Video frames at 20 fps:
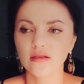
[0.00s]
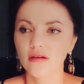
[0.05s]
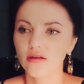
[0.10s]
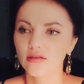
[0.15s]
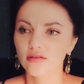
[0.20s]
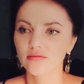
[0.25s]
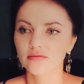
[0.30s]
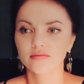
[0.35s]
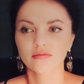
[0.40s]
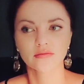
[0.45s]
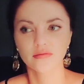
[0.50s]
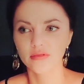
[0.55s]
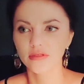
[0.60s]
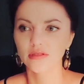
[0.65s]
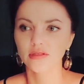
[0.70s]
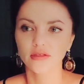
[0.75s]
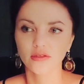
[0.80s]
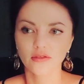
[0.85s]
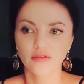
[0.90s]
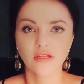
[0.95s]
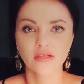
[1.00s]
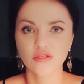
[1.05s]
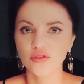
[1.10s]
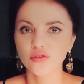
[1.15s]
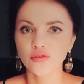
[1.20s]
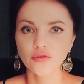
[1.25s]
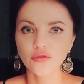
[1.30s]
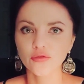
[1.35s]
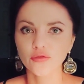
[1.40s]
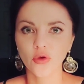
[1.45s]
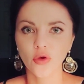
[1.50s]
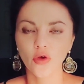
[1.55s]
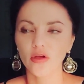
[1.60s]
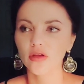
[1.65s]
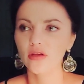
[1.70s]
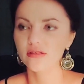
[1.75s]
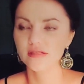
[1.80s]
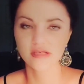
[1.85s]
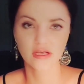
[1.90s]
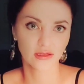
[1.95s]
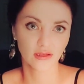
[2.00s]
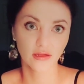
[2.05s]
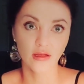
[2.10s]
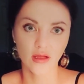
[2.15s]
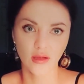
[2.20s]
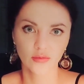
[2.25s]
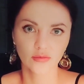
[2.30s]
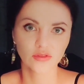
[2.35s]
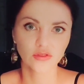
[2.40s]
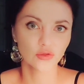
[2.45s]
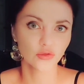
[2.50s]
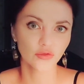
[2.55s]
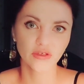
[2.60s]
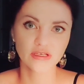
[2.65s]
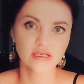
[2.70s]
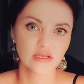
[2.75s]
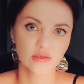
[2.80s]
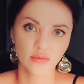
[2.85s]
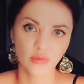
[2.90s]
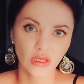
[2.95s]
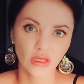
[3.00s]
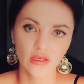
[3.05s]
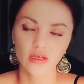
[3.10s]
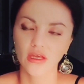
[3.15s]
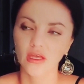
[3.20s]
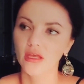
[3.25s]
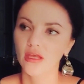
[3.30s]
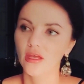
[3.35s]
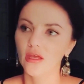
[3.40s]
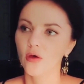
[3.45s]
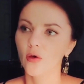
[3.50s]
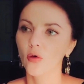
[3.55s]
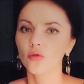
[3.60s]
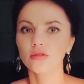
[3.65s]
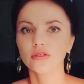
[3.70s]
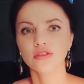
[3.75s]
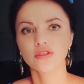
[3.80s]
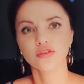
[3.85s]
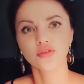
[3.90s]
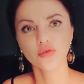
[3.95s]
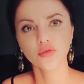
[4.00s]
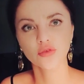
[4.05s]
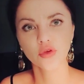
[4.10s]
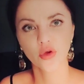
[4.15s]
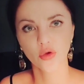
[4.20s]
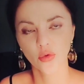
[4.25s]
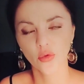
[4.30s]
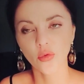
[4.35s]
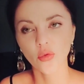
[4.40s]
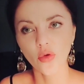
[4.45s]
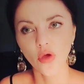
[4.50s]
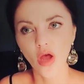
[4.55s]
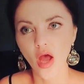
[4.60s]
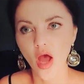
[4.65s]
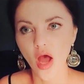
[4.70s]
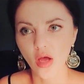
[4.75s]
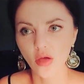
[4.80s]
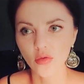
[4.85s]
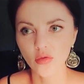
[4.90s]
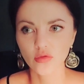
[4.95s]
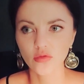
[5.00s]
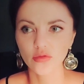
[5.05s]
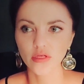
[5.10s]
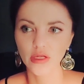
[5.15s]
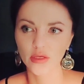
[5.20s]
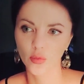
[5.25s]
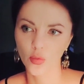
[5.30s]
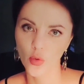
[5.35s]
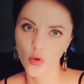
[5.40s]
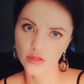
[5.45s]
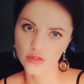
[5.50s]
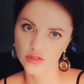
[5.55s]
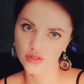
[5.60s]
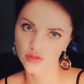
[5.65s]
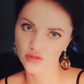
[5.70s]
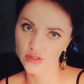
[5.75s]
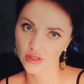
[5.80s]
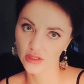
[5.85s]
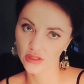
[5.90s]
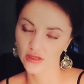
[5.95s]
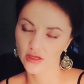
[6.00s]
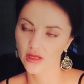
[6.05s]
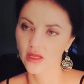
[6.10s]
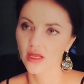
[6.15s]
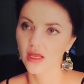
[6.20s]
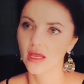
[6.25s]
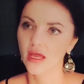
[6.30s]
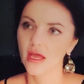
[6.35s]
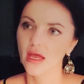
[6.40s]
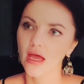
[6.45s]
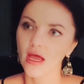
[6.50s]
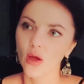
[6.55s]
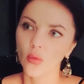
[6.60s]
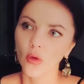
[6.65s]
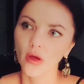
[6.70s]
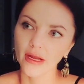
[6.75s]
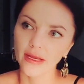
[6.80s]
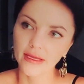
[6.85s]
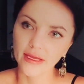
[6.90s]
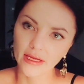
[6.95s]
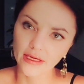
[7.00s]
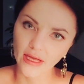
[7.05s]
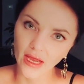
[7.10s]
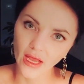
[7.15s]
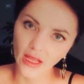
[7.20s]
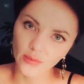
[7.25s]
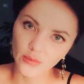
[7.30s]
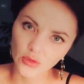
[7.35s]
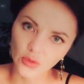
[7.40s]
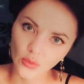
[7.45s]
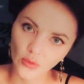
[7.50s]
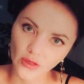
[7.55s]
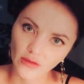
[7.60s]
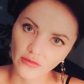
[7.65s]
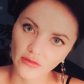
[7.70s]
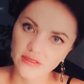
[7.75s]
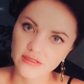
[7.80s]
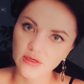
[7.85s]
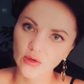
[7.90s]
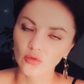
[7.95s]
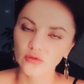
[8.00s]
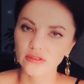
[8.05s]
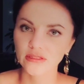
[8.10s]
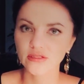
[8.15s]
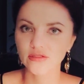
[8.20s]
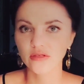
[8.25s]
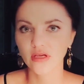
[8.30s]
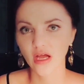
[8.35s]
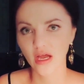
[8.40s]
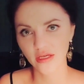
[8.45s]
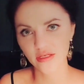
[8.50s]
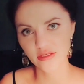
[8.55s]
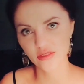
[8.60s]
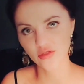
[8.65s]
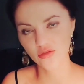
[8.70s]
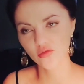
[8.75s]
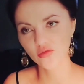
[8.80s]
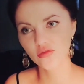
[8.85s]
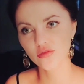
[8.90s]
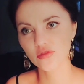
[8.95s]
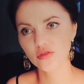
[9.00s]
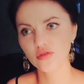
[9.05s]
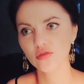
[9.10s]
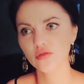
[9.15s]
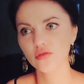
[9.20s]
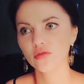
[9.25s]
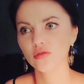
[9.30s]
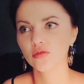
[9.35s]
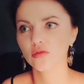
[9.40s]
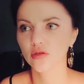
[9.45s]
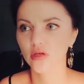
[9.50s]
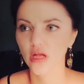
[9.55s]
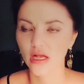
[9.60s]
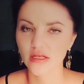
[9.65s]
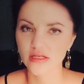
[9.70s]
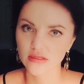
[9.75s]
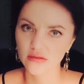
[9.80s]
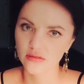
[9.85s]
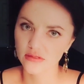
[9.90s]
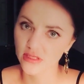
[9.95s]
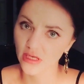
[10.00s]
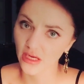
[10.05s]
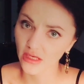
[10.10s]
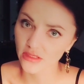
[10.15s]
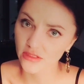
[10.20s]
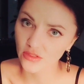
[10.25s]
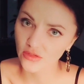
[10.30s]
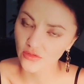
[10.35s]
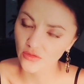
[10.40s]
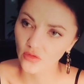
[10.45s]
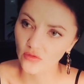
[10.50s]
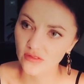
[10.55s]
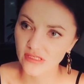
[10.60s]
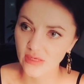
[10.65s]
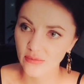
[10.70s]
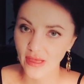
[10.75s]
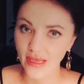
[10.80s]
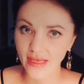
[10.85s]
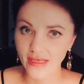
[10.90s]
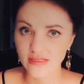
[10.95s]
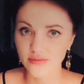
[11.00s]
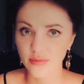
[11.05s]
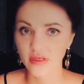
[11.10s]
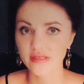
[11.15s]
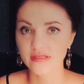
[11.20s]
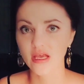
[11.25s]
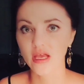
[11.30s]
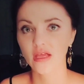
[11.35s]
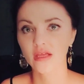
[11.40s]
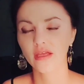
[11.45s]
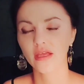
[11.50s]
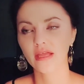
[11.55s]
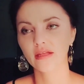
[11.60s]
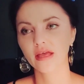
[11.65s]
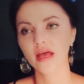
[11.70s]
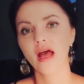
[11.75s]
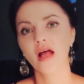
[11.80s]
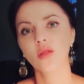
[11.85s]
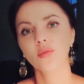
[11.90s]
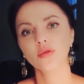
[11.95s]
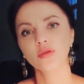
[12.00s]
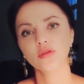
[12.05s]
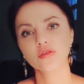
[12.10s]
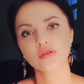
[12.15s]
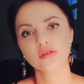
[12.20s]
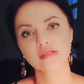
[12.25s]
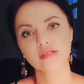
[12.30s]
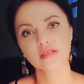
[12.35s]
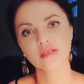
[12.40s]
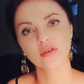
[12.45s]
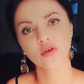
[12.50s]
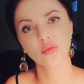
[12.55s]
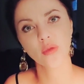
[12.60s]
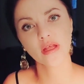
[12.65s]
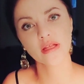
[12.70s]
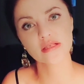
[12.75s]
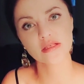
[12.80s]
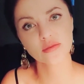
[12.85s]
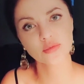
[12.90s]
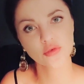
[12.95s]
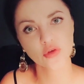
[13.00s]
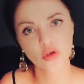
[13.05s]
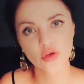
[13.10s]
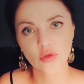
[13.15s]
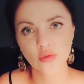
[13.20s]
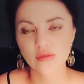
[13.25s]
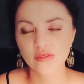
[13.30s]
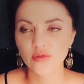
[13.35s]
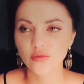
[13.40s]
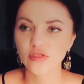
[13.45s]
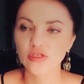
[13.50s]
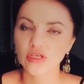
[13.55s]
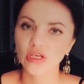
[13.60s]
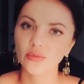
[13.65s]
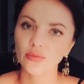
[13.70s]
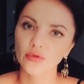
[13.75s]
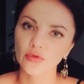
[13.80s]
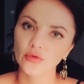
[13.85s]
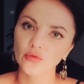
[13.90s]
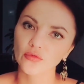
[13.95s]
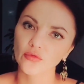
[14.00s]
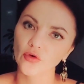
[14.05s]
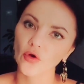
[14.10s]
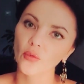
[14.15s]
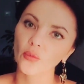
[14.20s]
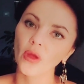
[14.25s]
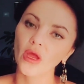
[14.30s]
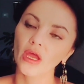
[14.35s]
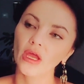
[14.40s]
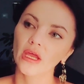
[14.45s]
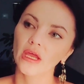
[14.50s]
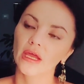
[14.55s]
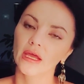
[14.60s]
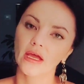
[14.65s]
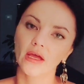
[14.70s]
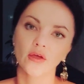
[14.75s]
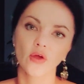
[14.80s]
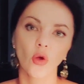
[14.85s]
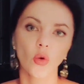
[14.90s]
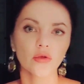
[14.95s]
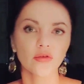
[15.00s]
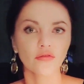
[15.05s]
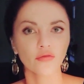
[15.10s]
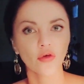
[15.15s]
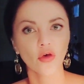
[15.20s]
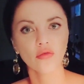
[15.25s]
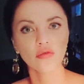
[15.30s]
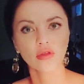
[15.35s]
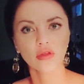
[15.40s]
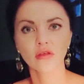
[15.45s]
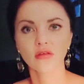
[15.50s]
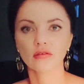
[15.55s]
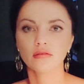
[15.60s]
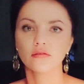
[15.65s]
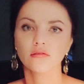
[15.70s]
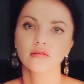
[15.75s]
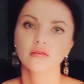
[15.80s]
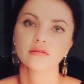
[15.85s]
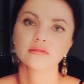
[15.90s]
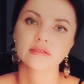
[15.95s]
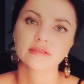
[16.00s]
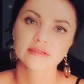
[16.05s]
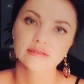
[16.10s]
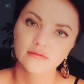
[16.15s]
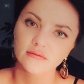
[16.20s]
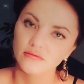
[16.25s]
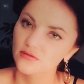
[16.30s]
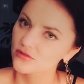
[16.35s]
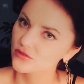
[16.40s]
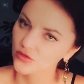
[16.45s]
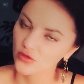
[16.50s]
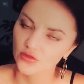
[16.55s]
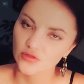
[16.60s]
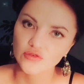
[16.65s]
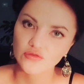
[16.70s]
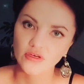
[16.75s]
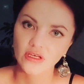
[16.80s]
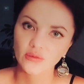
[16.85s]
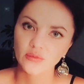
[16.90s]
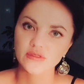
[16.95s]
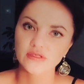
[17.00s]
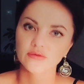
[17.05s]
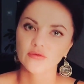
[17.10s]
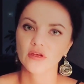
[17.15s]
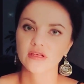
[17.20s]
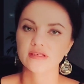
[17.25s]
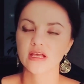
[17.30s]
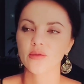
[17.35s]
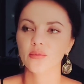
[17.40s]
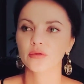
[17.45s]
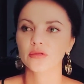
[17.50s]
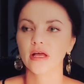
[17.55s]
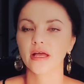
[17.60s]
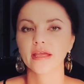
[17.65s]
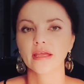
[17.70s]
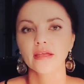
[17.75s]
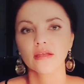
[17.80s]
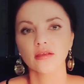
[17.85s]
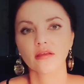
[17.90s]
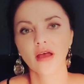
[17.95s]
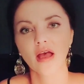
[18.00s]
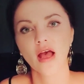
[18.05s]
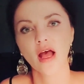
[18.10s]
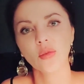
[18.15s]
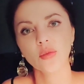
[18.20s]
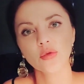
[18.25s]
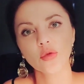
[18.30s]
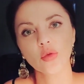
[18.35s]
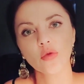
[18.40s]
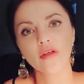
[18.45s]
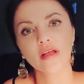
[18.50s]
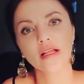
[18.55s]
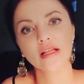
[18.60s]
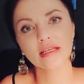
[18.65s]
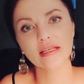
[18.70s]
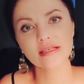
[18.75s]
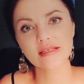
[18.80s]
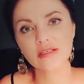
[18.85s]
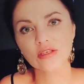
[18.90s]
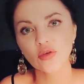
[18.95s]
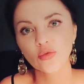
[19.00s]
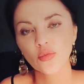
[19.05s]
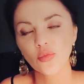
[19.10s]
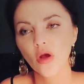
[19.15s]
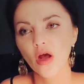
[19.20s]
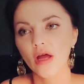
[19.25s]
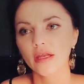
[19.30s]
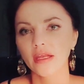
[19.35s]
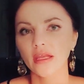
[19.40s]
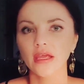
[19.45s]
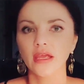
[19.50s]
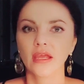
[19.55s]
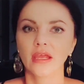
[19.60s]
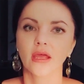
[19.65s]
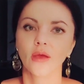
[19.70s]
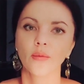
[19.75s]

Um, the truth, Satnam, truth isn't me. Only you know how and what you need. What I can help you with is only to guide you, to consultate you on some aspects. I can help you to see your mental programs which keep you from going further to your dreams, for example. I can help you with cleansing your body.